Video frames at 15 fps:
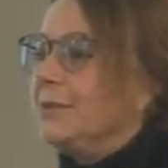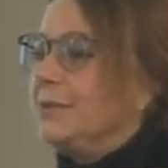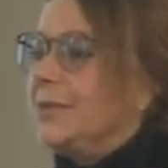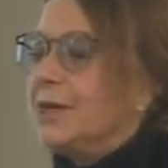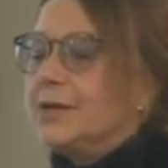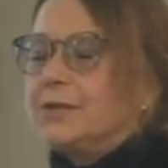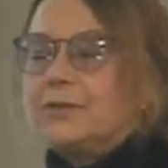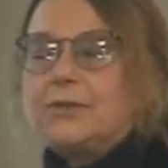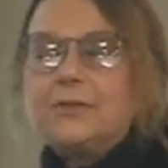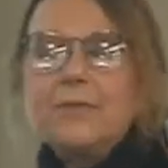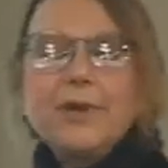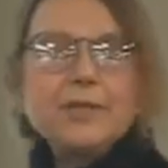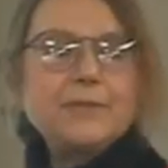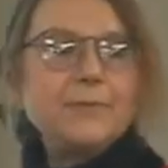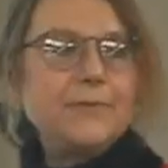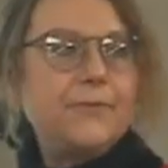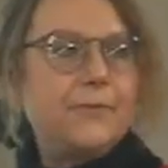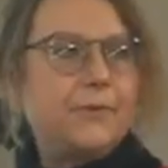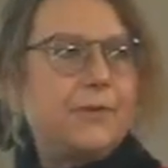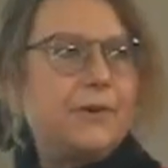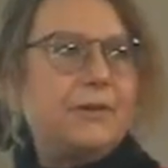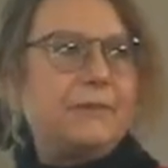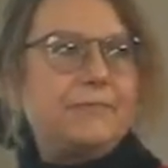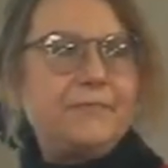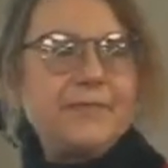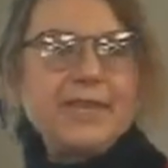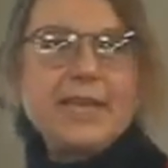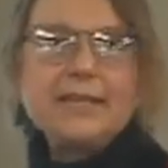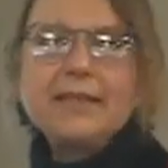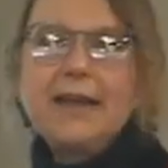But 2 months before
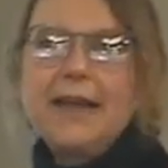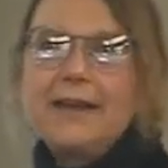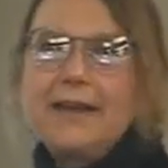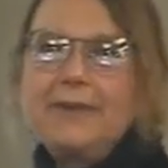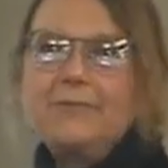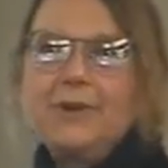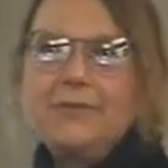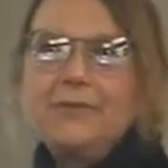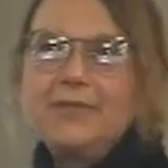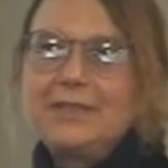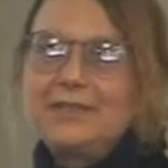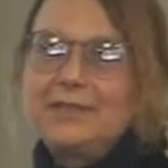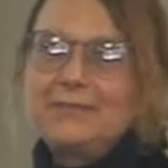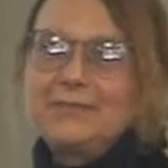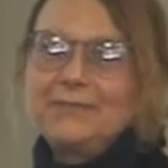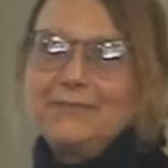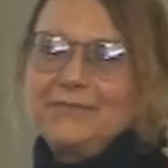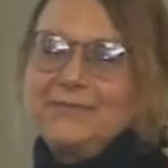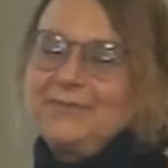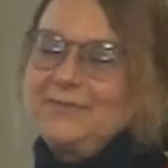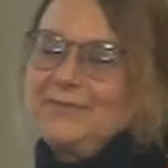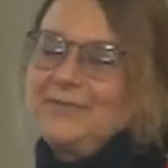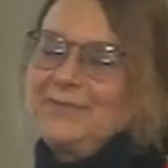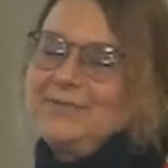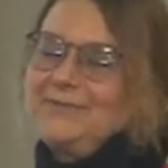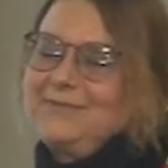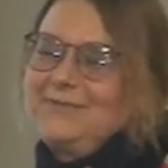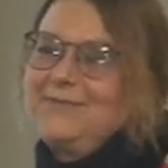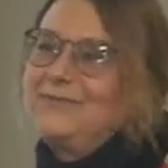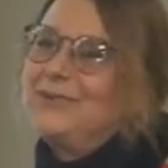Dan died, I wrote this
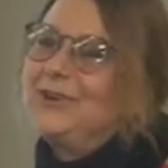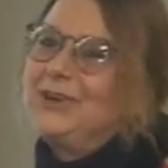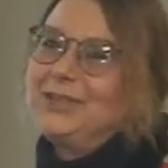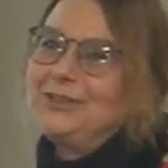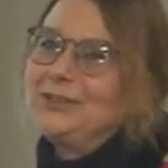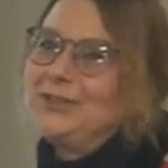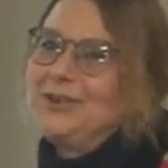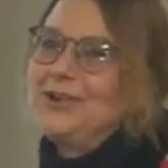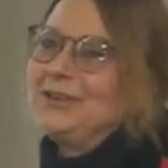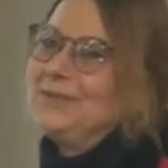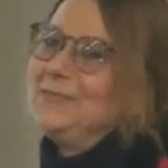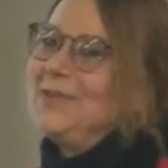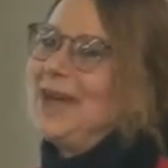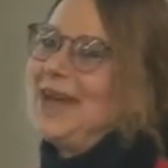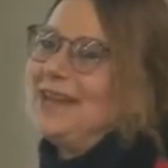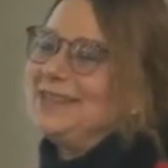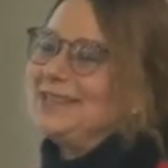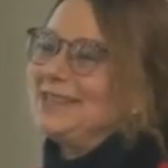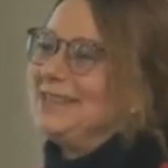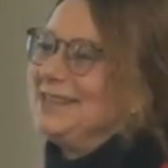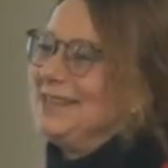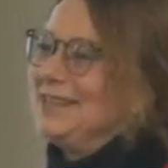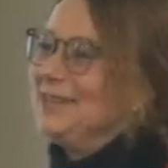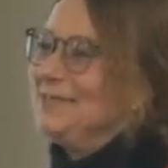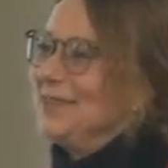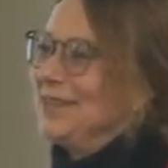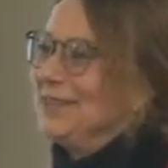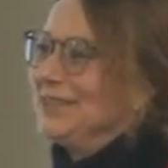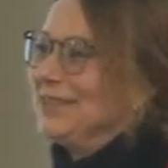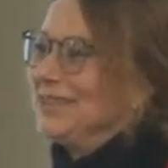very long, impassioned
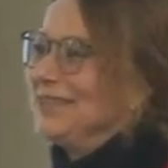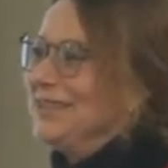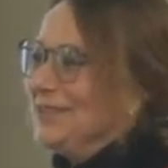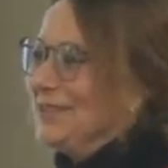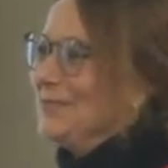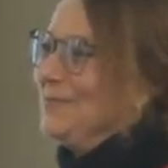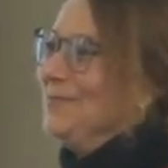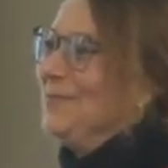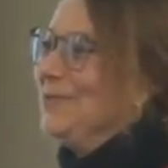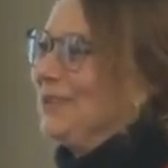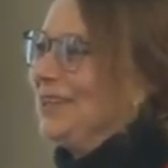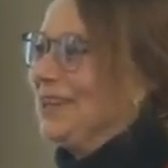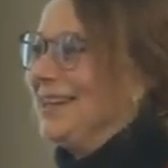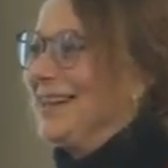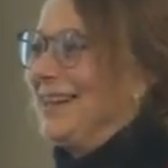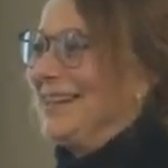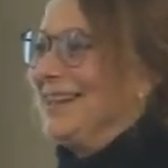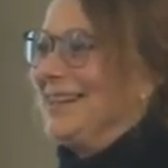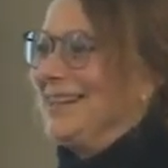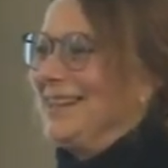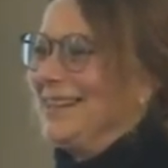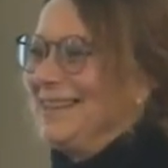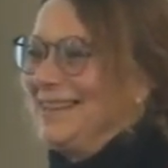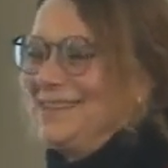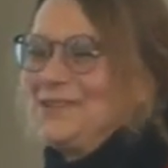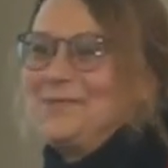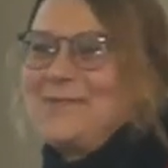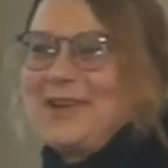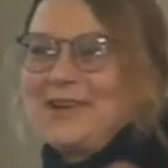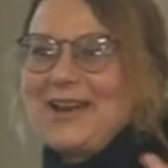email to him, poor guy,
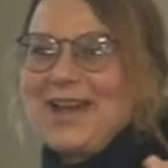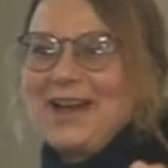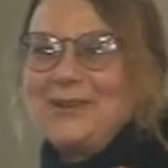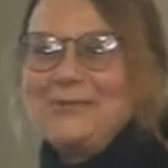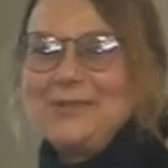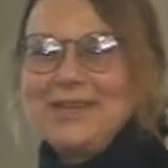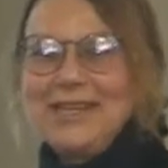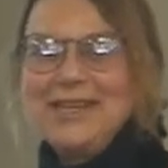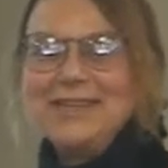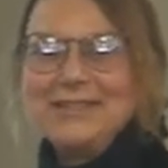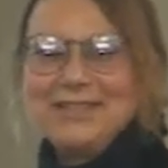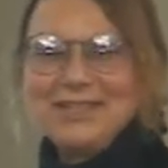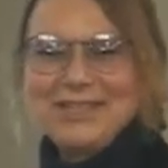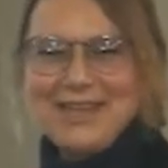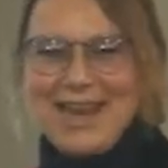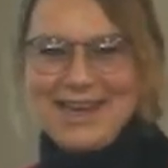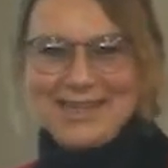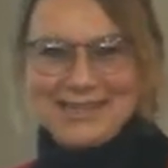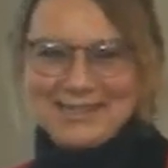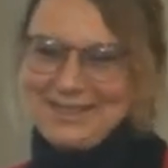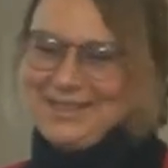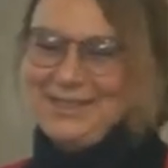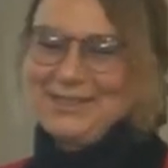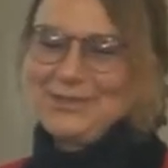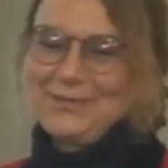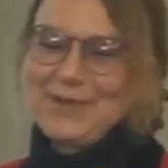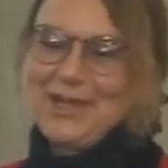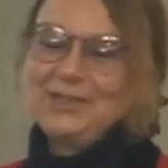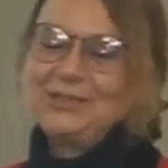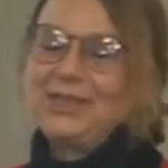about how we needed to change things
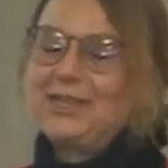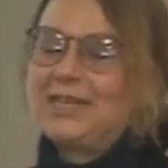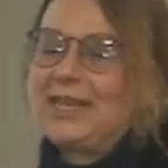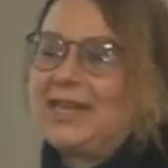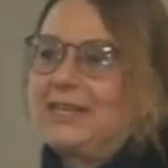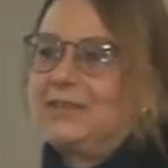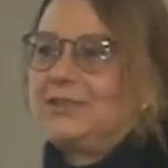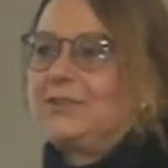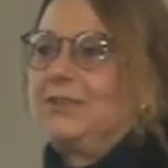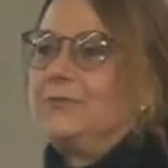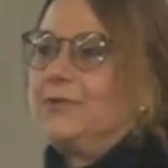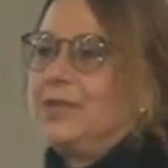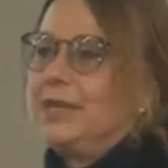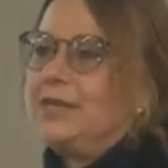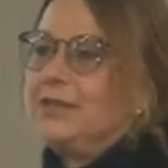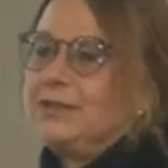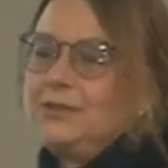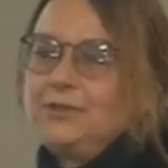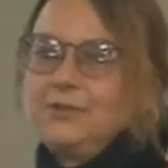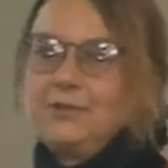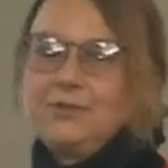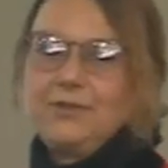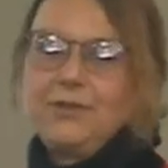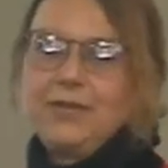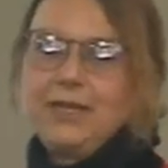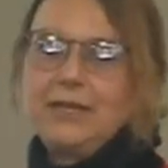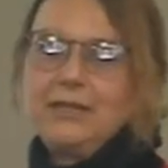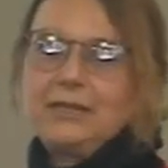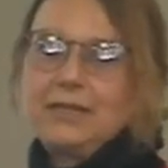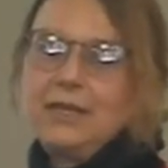about lung cancer, and we needed to do two
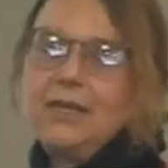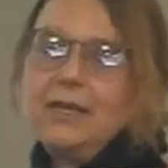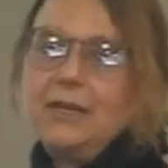things.